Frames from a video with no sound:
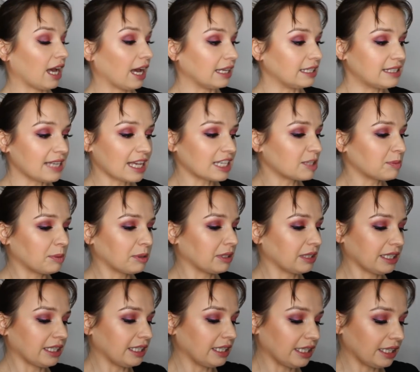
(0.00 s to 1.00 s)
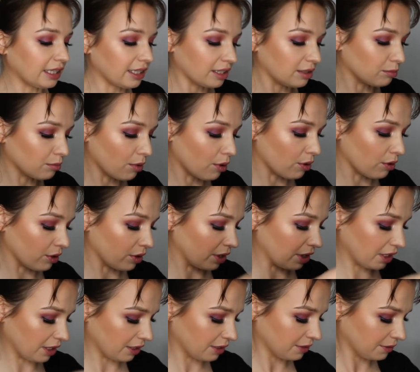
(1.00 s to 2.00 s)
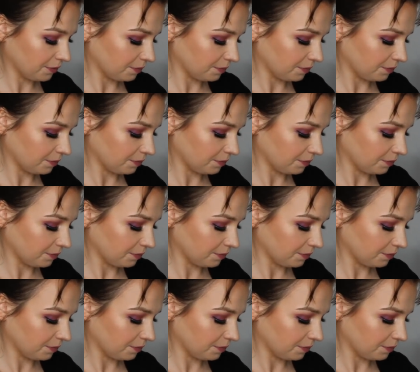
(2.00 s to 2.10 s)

I desperately needed more